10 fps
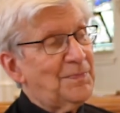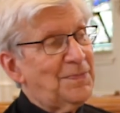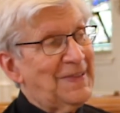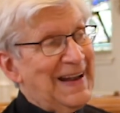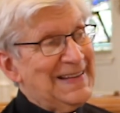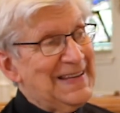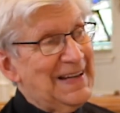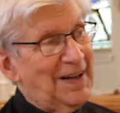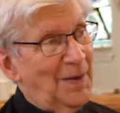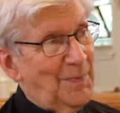
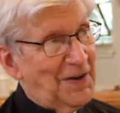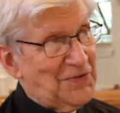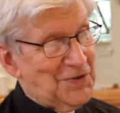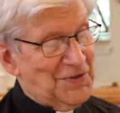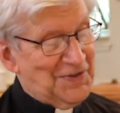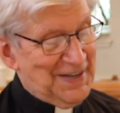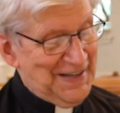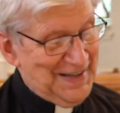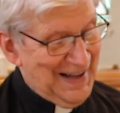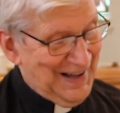planting a mustard seed.